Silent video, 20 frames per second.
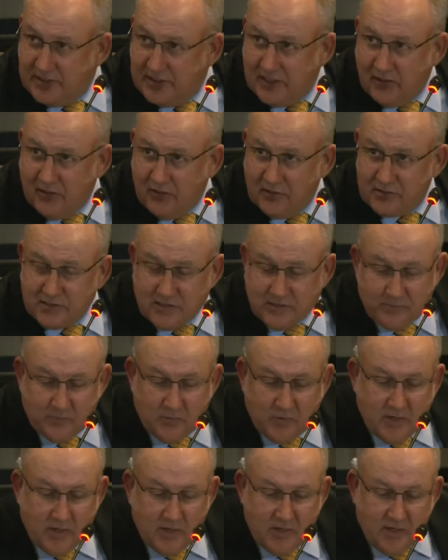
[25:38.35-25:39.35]
And I asked
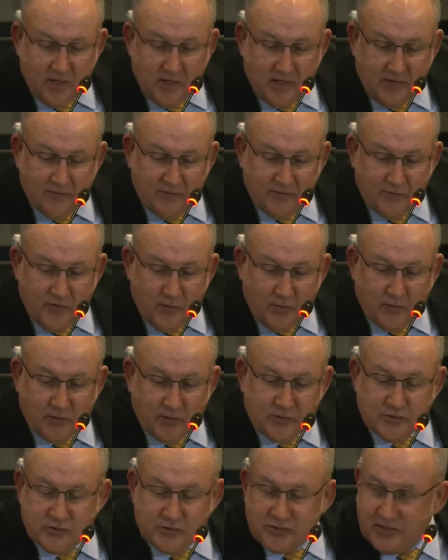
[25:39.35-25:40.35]
him if he
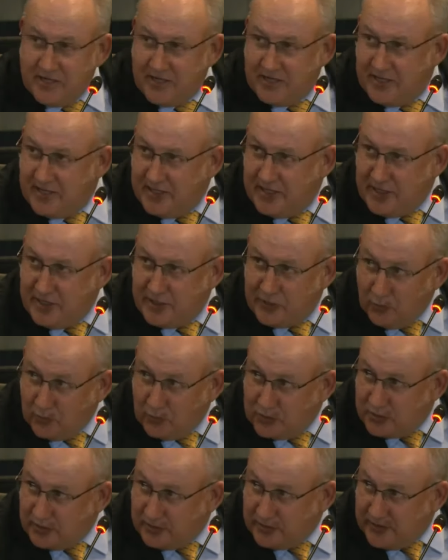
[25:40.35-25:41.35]
wanted to share any
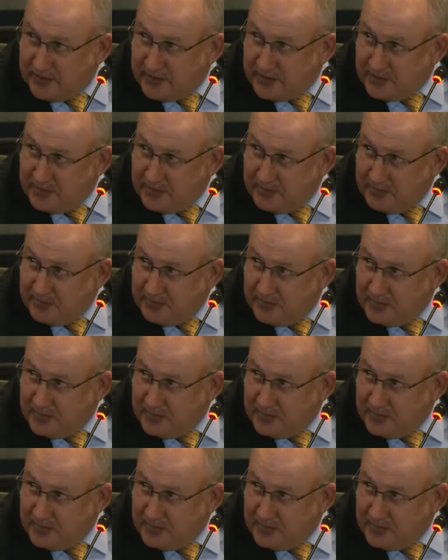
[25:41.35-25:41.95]
thoughts on that.